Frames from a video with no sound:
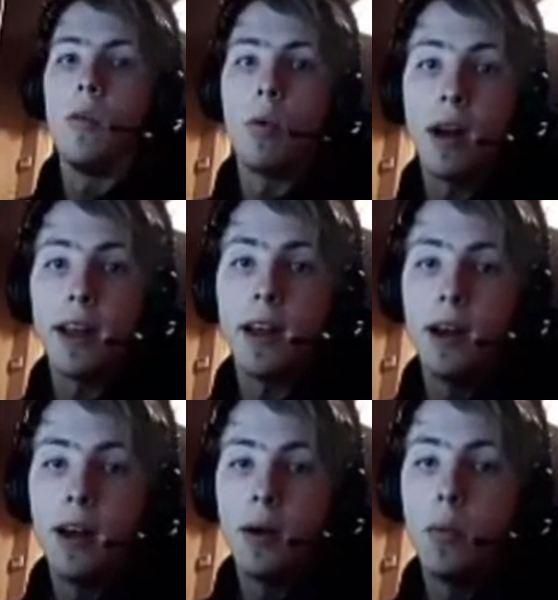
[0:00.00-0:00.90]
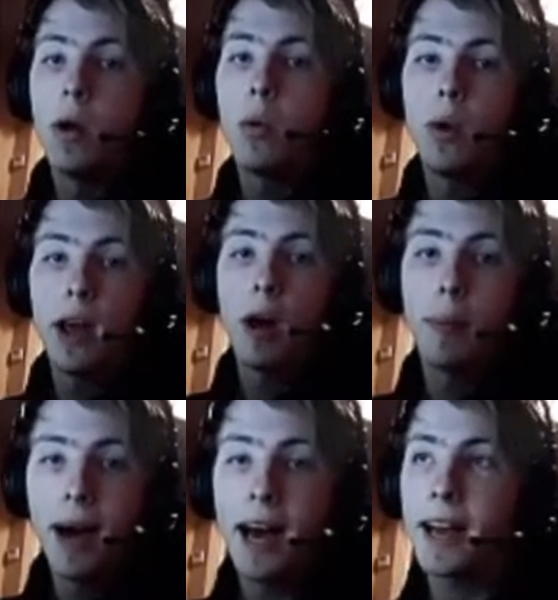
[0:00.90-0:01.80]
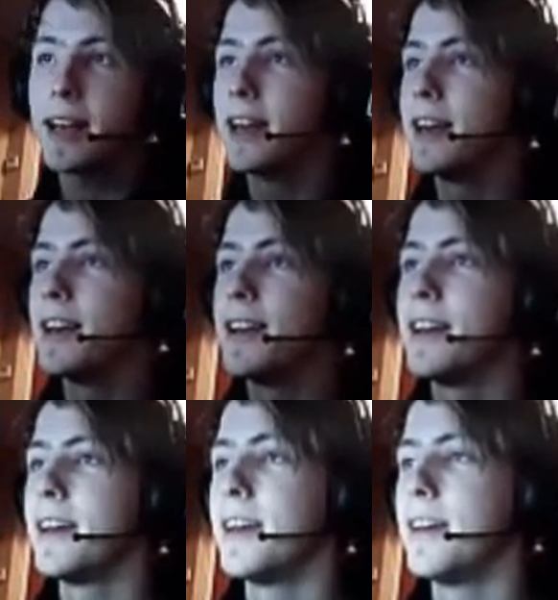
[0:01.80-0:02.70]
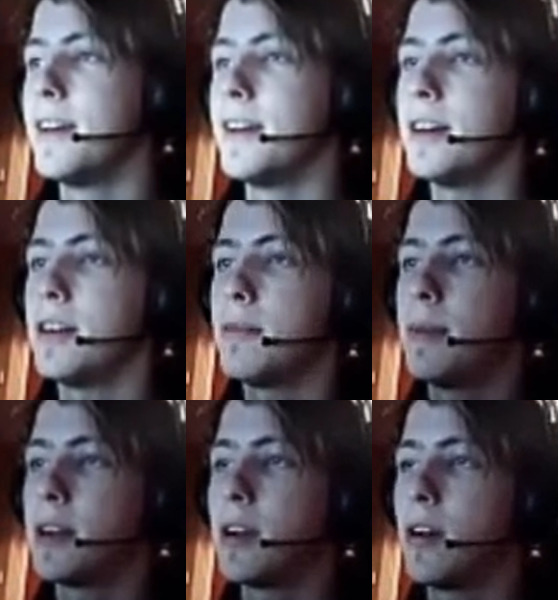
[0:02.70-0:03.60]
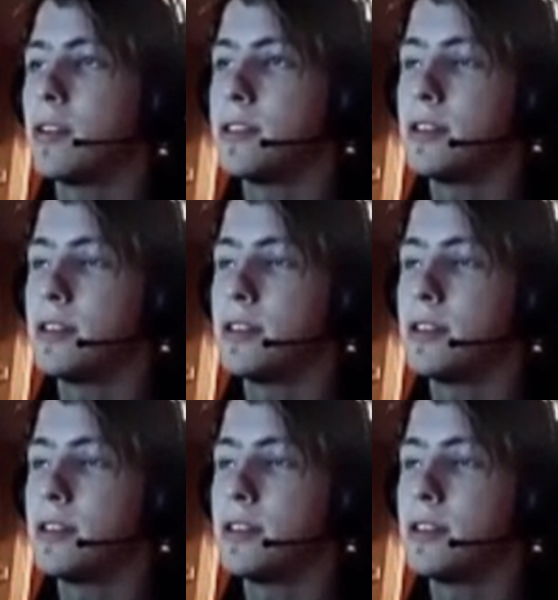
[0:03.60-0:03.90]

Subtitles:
Right. Oh, we are back. Oh, my God.